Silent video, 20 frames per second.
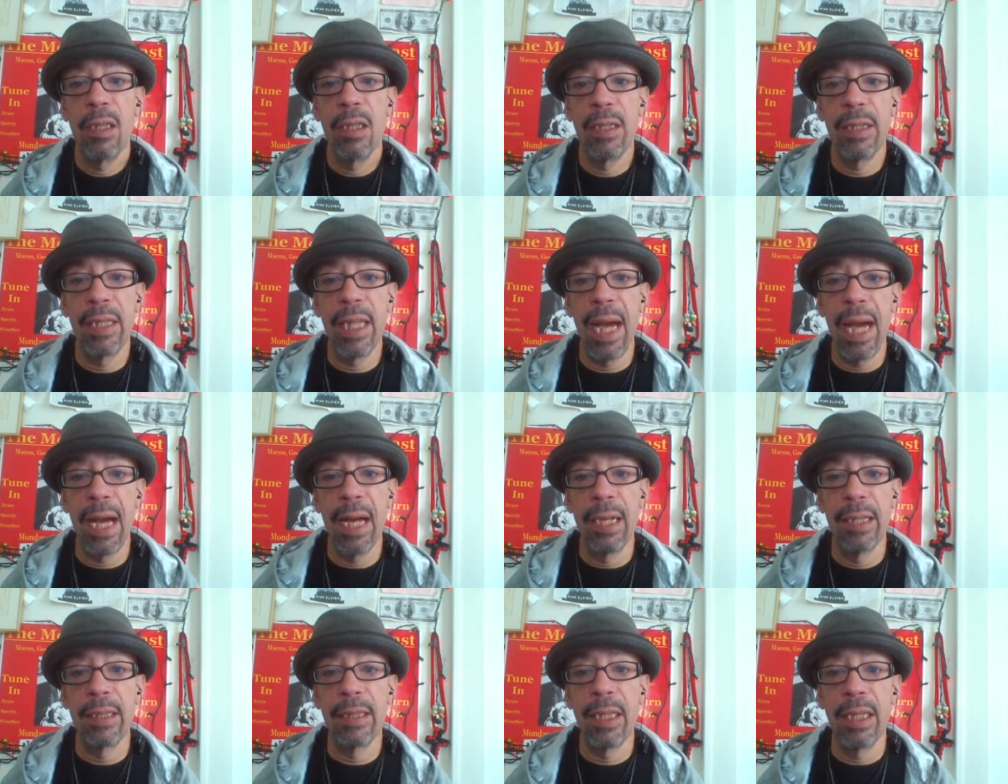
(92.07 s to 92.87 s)

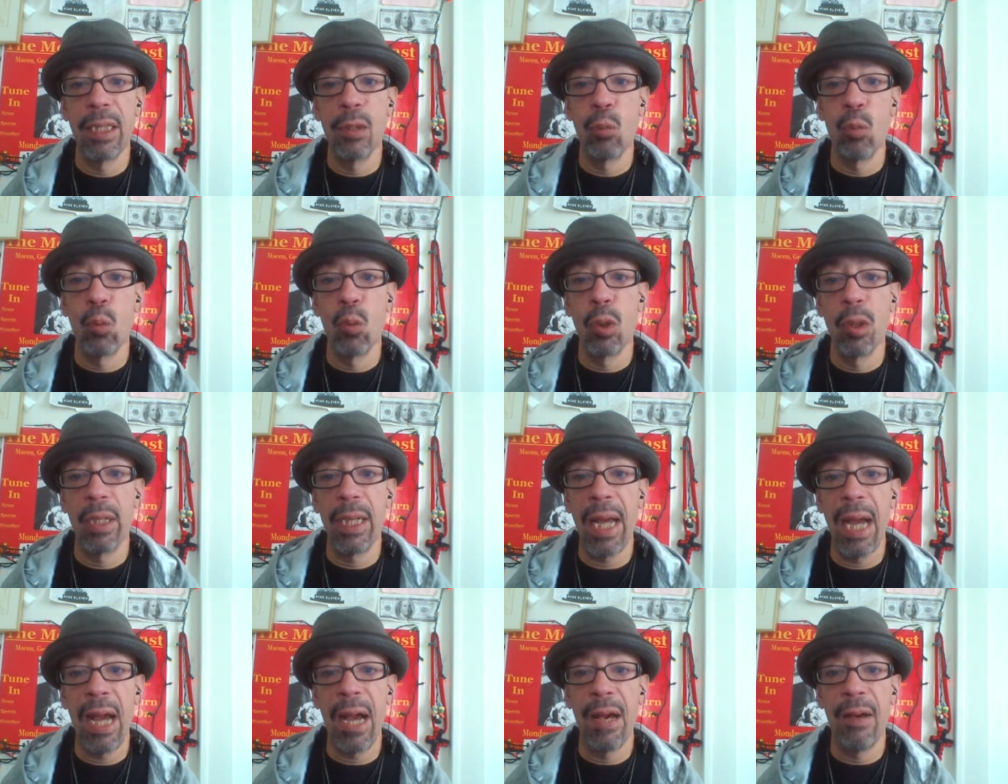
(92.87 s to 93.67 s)
that it
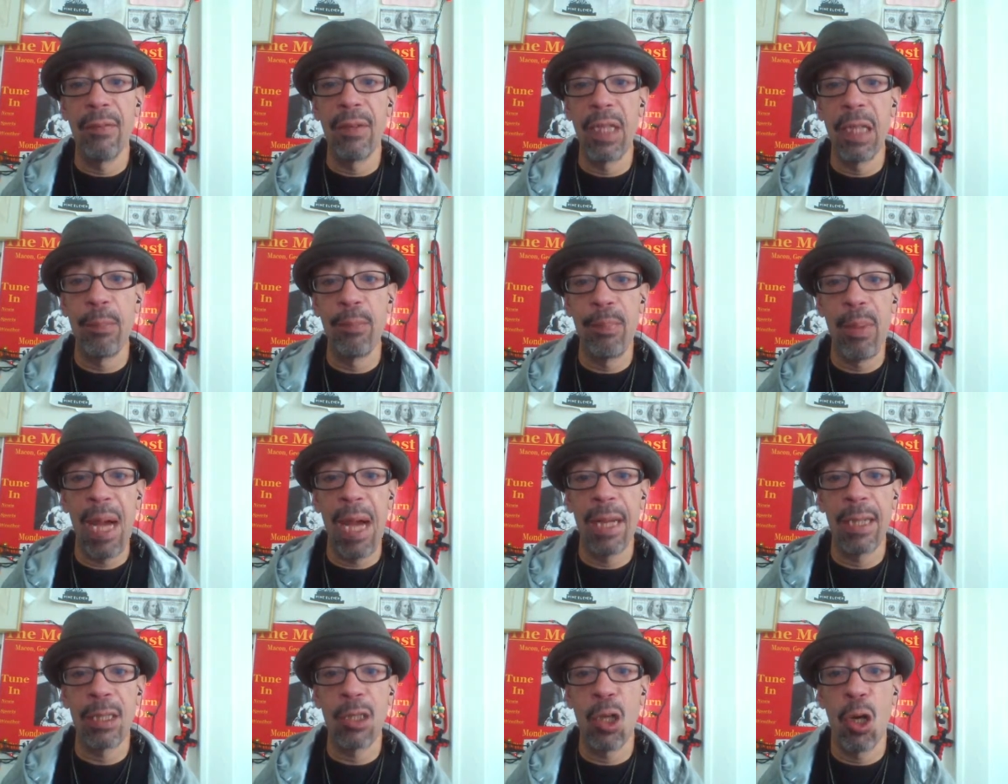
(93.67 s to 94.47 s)
would have an
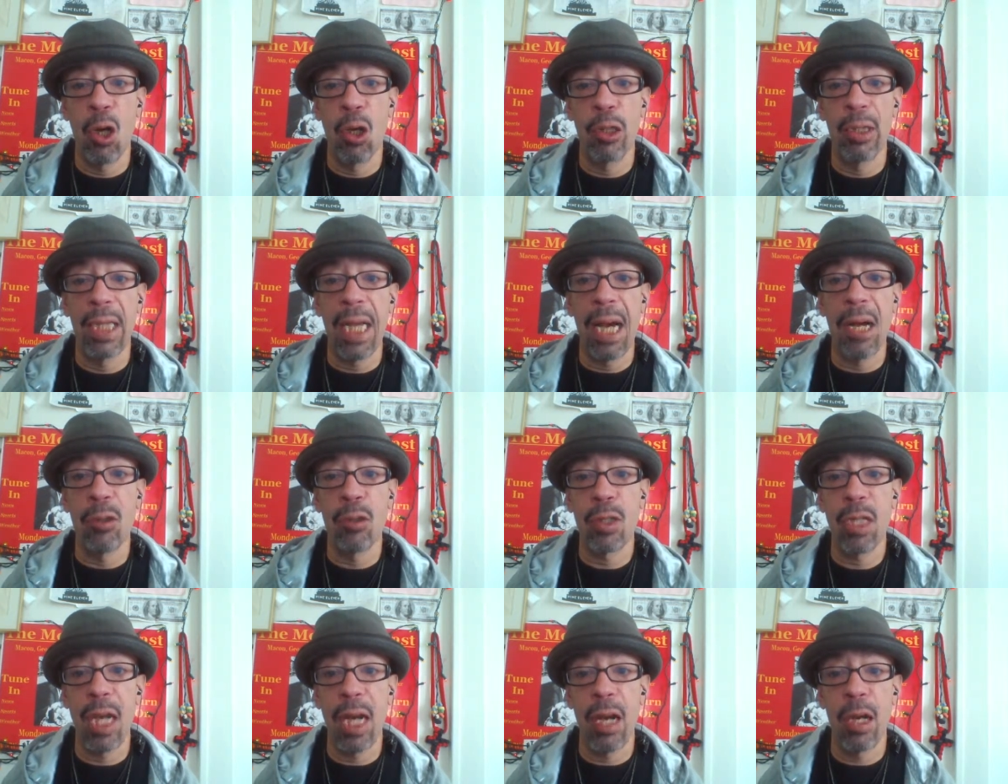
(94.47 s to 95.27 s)
impact on
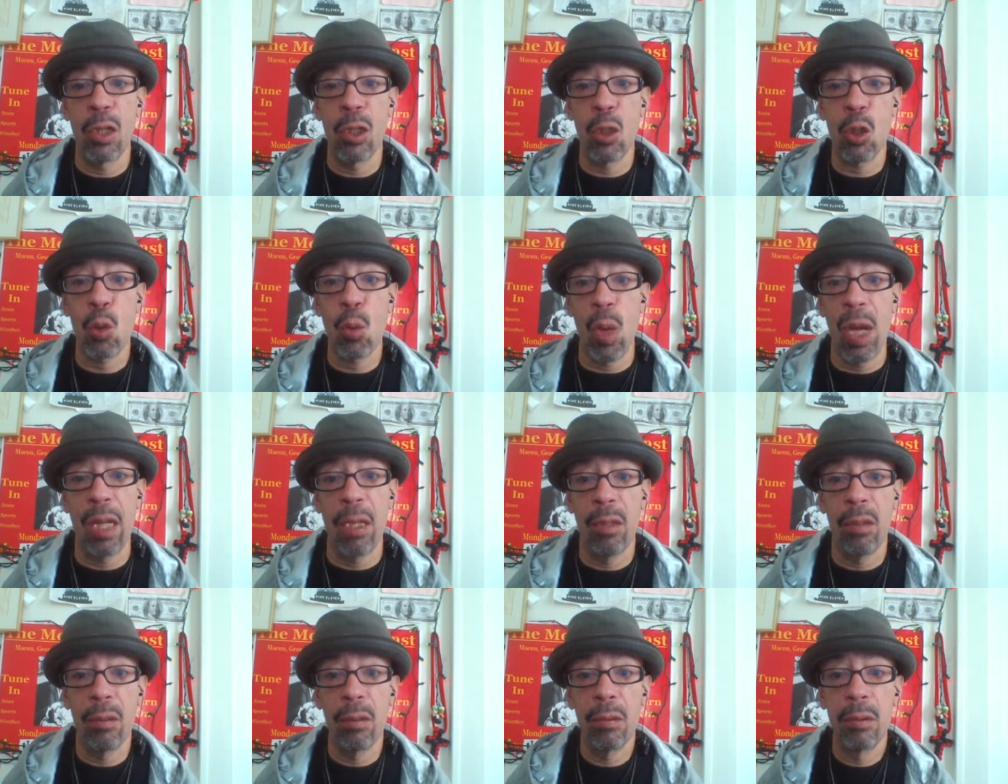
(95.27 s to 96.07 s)
downtown as
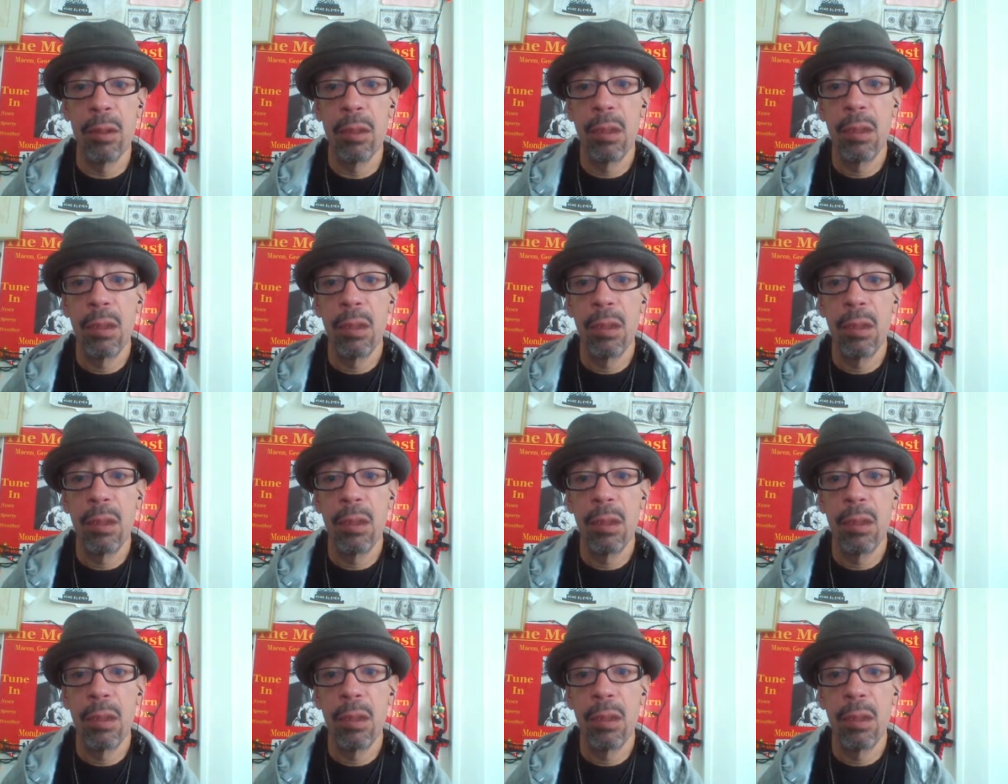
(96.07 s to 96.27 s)
well.